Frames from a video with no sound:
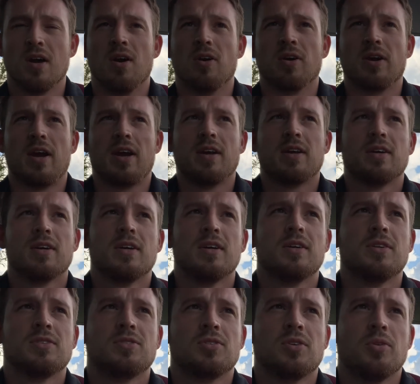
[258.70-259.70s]
okay,
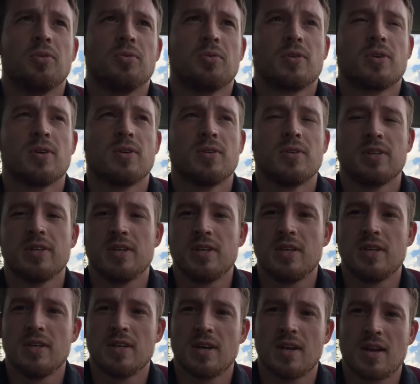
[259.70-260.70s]
so
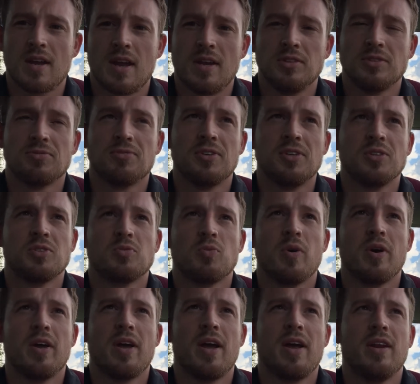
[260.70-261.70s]
currently I just finished
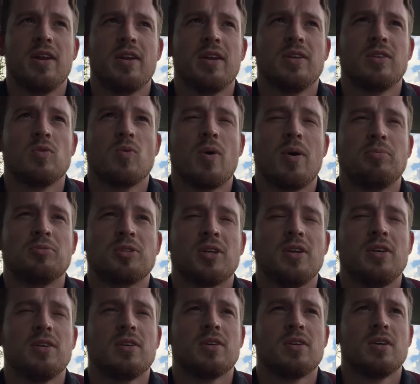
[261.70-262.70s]
what editing the
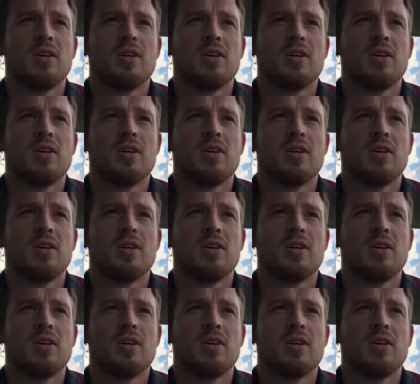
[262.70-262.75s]
website,